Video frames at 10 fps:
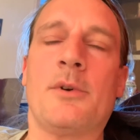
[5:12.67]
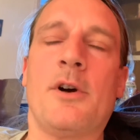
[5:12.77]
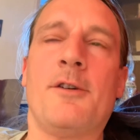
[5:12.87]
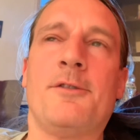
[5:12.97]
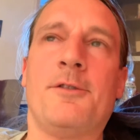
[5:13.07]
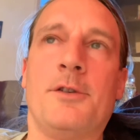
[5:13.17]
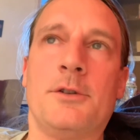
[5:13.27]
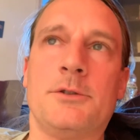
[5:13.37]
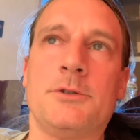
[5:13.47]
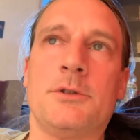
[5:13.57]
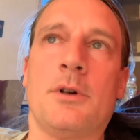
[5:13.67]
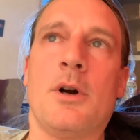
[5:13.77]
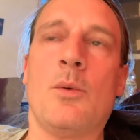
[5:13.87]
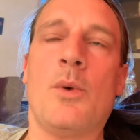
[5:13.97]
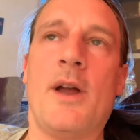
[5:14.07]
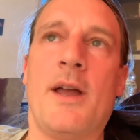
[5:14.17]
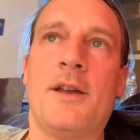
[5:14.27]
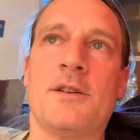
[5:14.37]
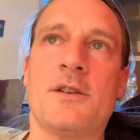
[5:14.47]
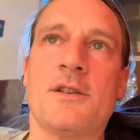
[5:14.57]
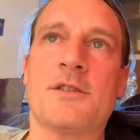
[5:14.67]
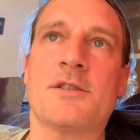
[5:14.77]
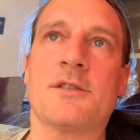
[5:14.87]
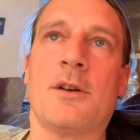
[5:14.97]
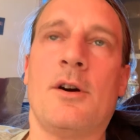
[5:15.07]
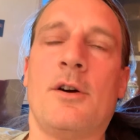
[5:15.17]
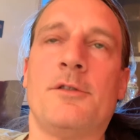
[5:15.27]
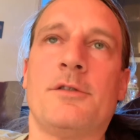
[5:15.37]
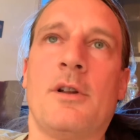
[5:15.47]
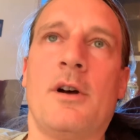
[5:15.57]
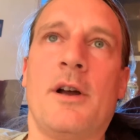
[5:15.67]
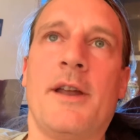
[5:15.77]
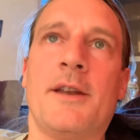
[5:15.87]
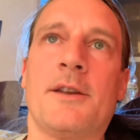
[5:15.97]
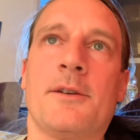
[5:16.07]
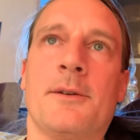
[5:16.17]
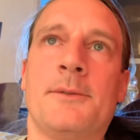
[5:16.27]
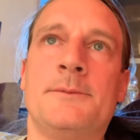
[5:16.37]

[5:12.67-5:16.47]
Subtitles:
a full awareness of like